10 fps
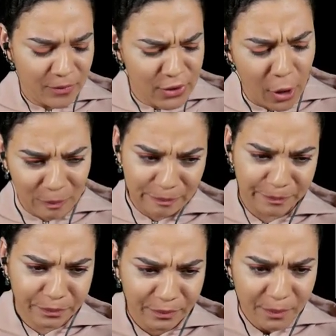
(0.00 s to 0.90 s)
So
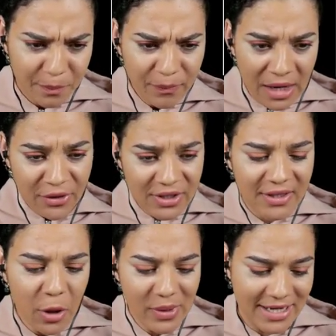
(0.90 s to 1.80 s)
this is
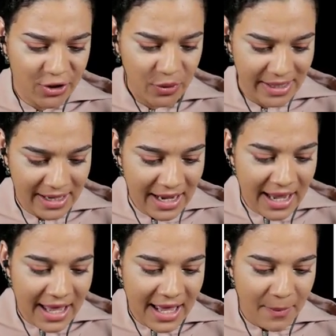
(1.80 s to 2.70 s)
how we're gonna do it.
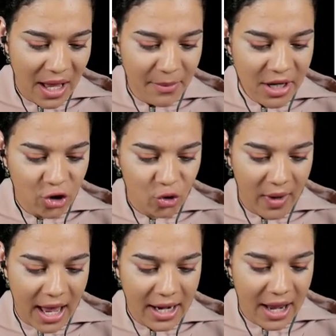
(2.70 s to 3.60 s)
Um, I'm gonna
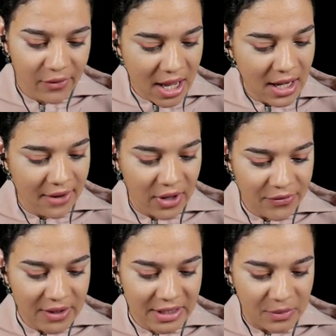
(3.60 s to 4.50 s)
drag, I've got I've got
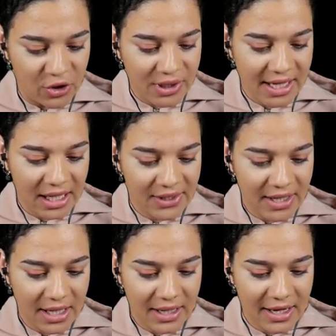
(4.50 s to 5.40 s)
these images, like I
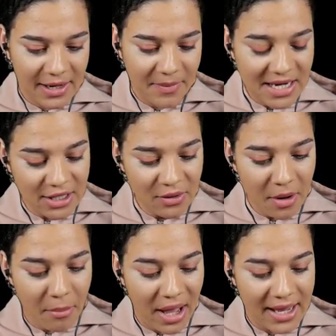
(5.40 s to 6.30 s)
said, um, in
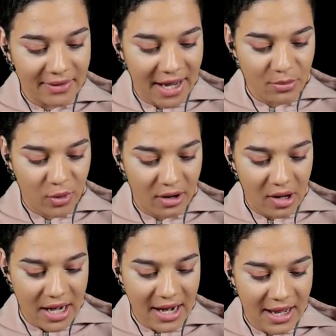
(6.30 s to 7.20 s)
my
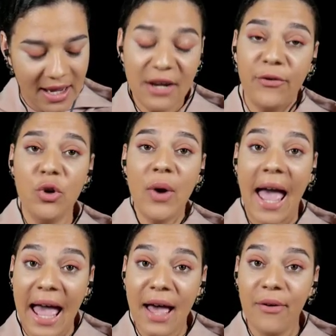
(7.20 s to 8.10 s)
library. Uh, and if you
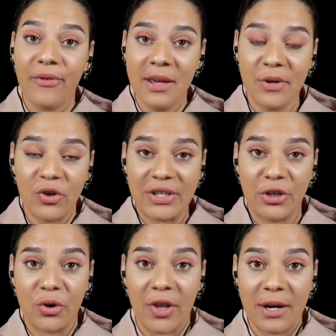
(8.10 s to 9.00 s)
have images in
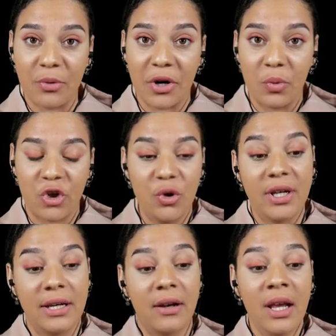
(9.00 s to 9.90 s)
your library, which you
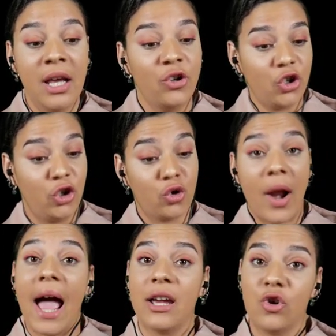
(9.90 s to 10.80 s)
can just
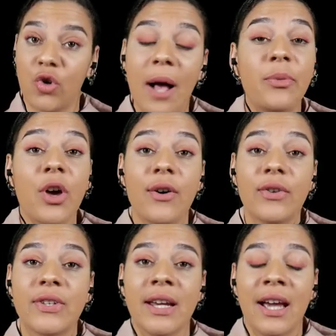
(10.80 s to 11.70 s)
drag and drop
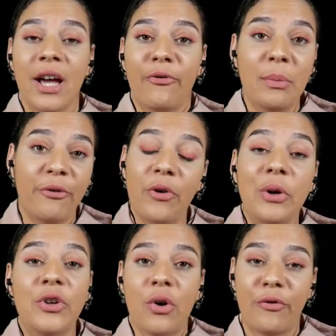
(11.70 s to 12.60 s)
those uh, from a
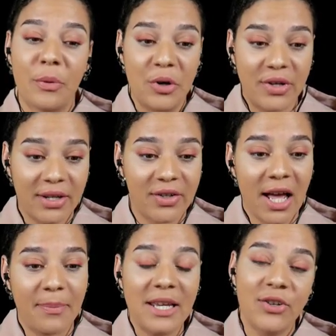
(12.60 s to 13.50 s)
folder or from your
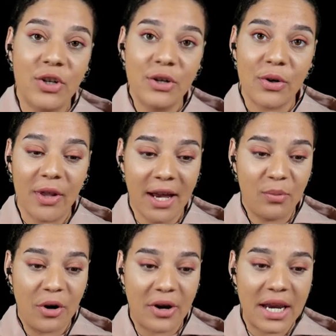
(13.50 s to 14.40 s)
desktop into your
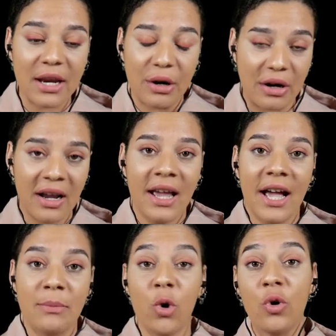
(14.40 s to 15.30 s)
library here,
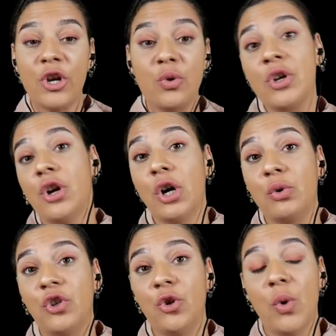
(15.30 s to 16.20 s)
um, or you can go
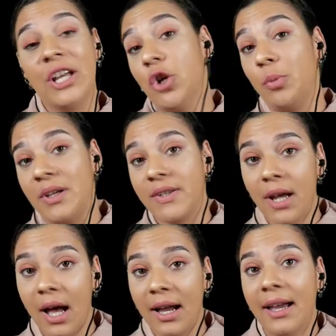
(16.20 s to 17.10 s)
to Adobe
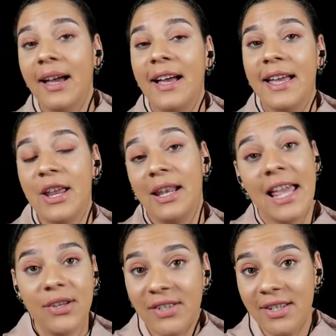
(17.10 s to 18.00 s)
Stock uh, and
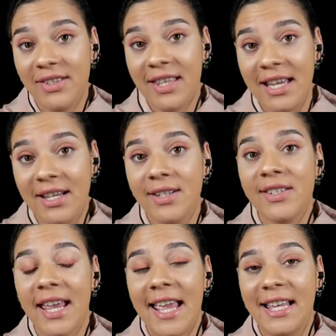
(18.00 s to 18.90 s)
license
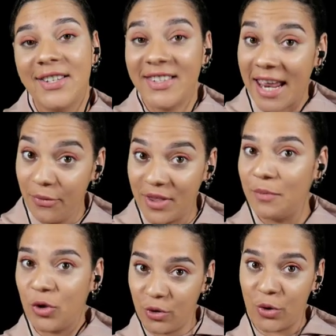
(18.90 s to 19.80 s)
things and save
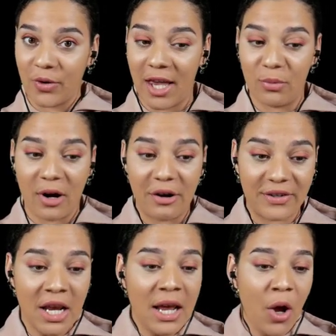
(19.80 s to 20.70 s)
them to your
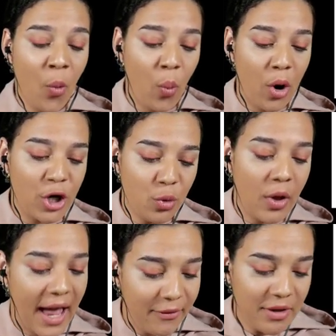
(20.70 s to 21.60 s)
libraries where you will
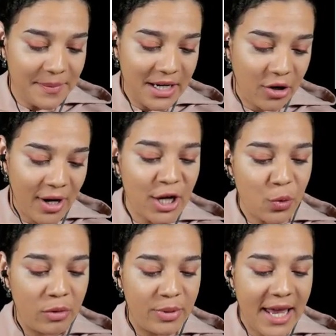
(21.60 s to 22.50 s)
have them here and you
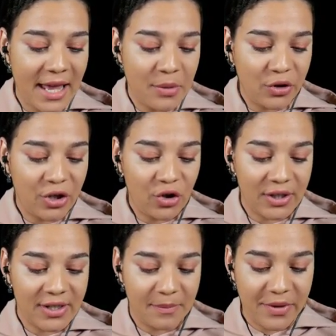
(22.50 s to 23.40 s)
will be able to
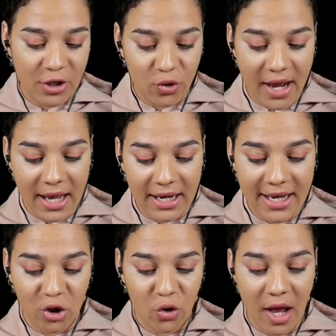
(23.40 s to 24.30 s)
just simply drag
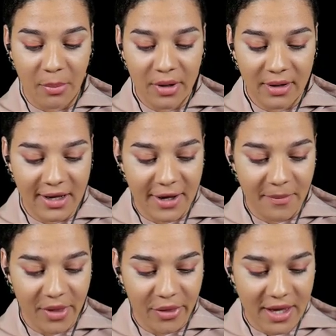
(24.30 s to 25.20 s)
and drop
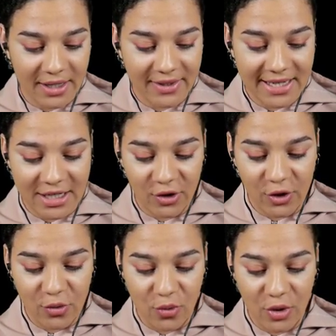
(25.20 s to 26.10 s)
um, things
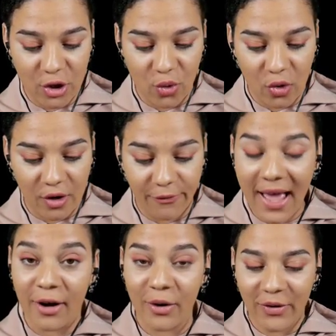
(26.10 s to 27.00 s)
into your
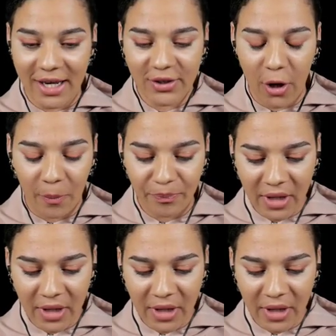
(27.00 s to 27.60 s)
file, like so.